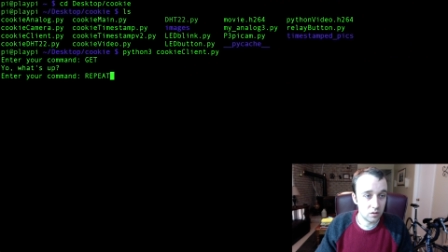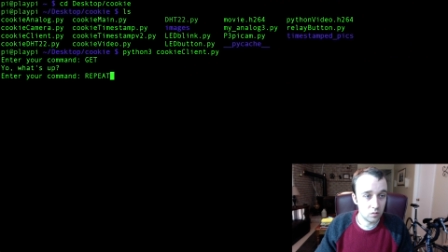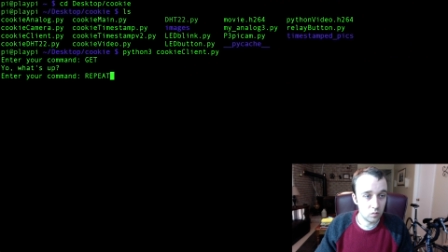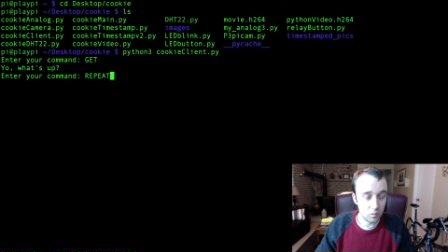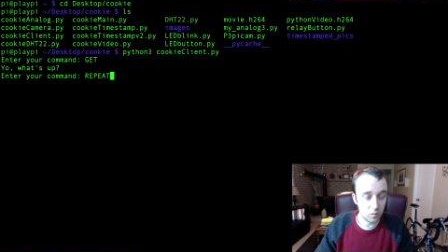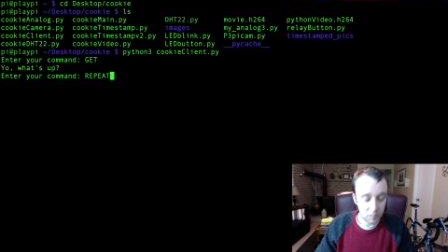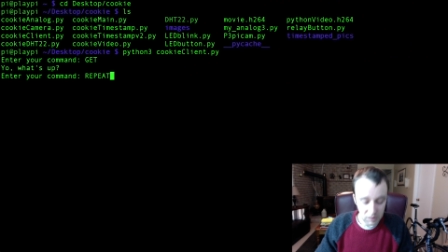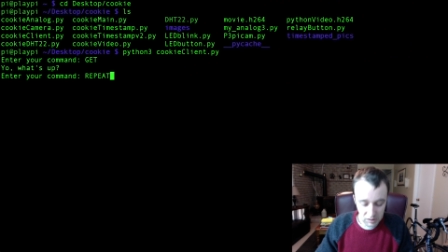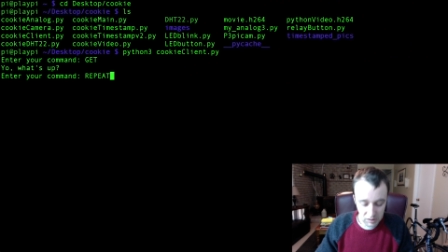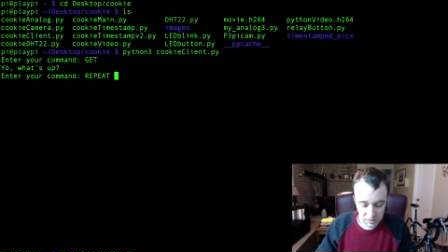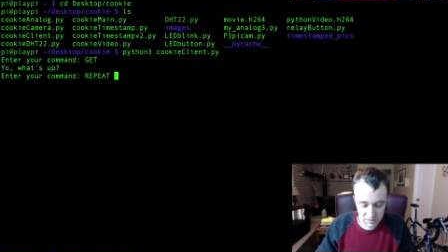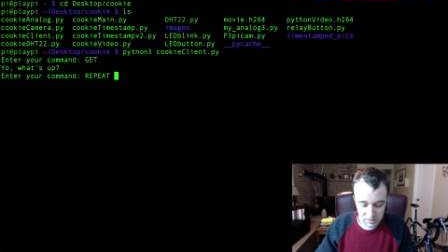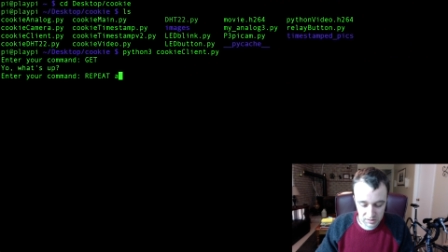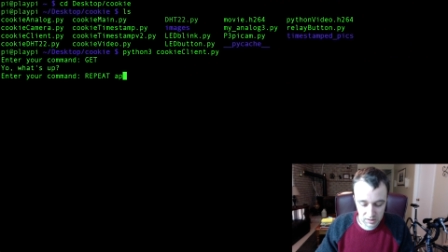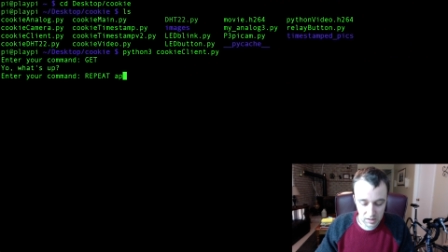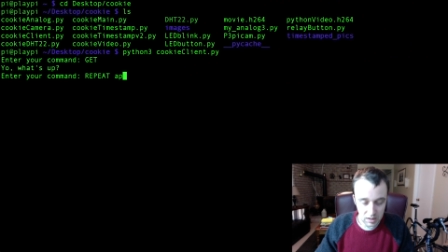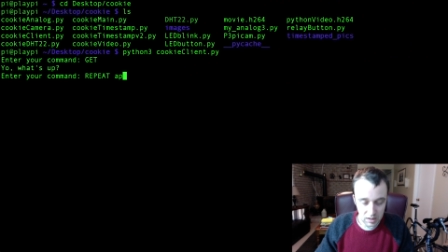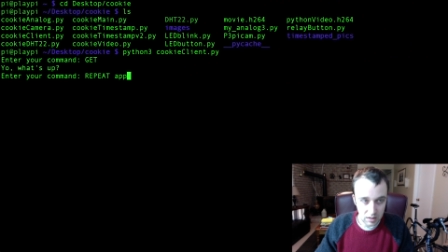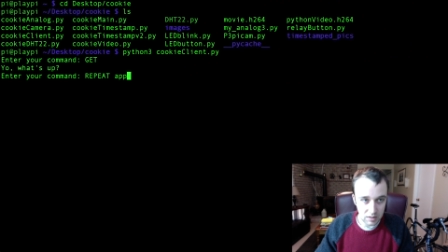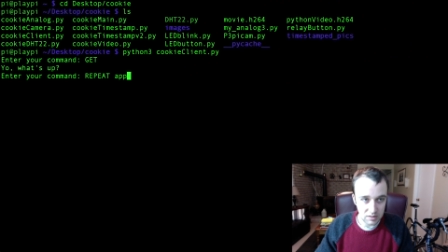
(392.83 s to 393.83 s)
repeat
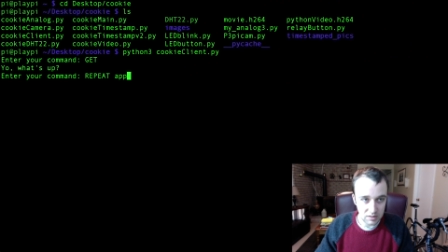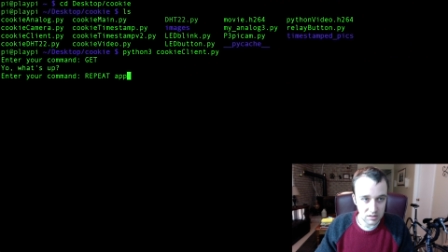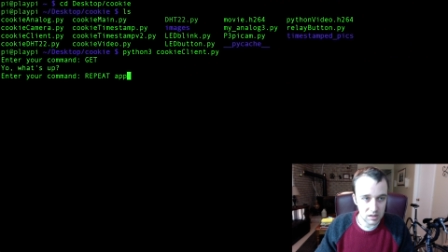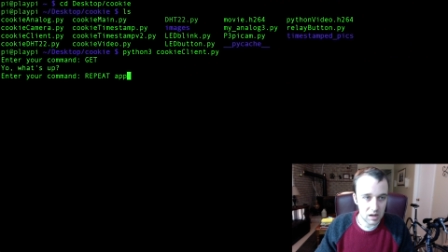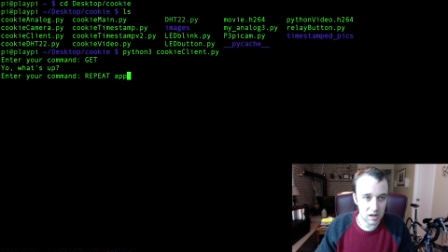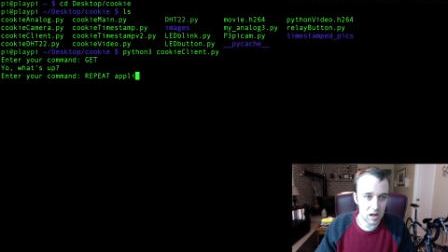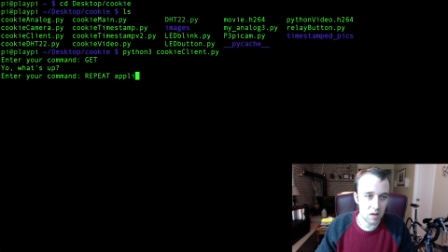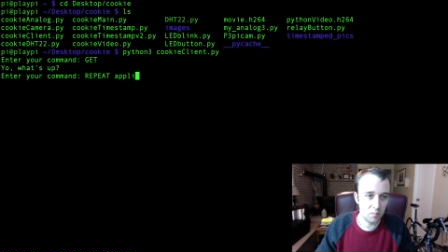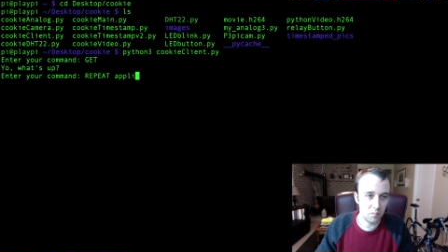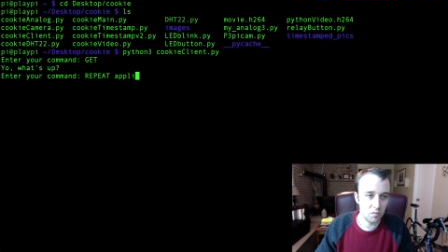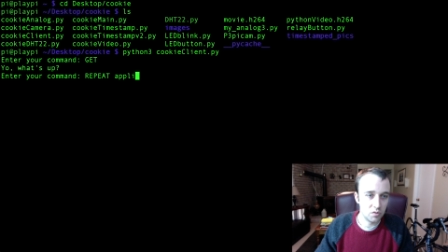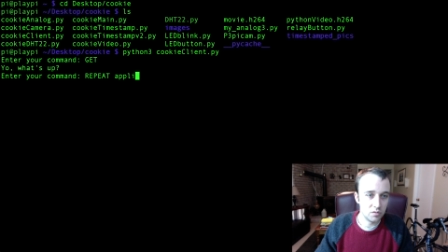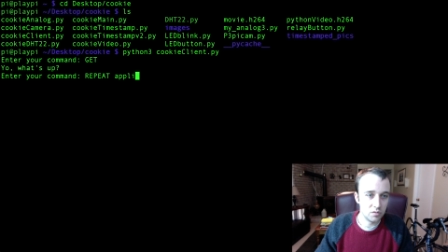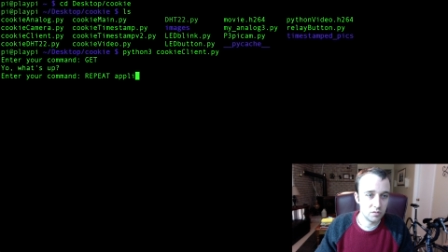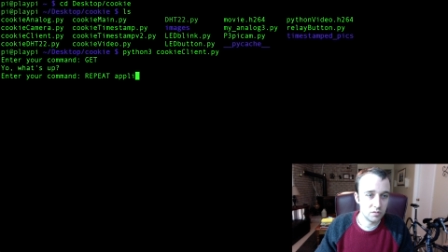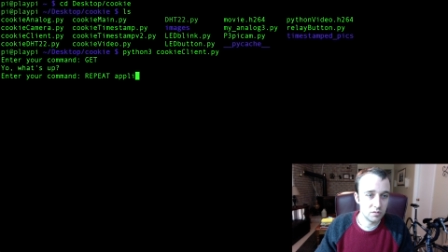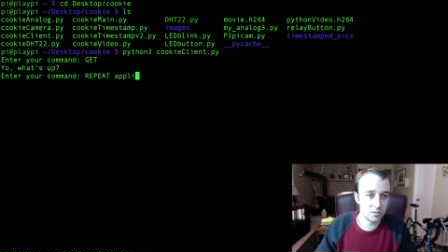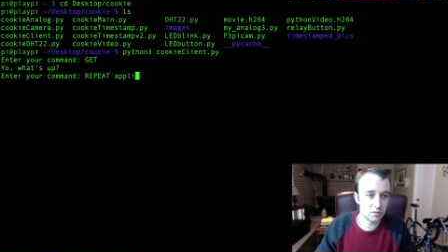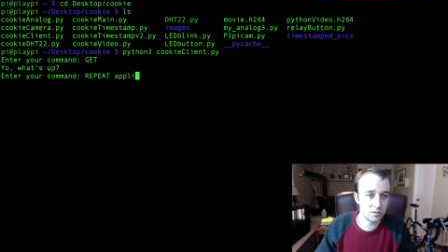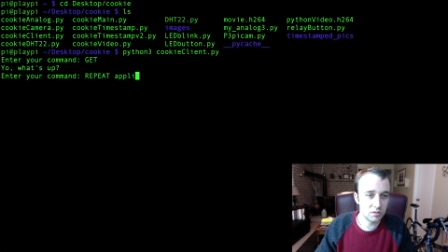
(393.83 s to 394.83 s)
and
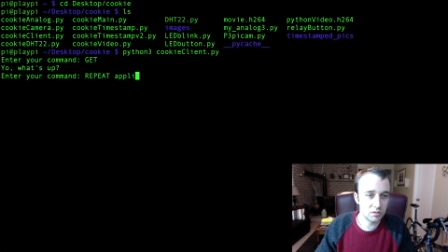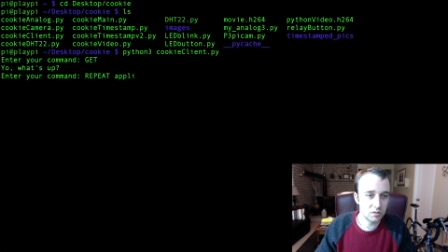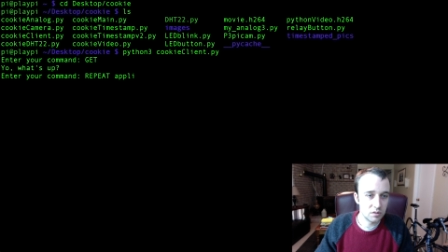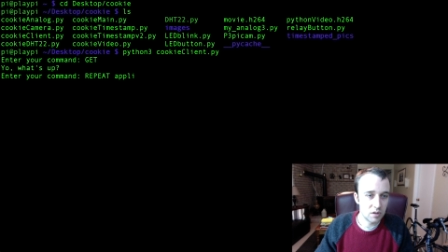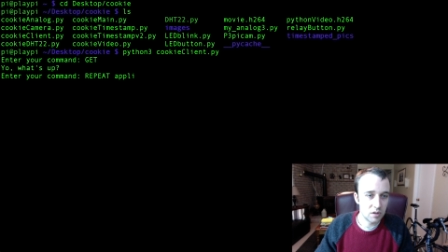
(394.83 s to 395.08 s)
apples,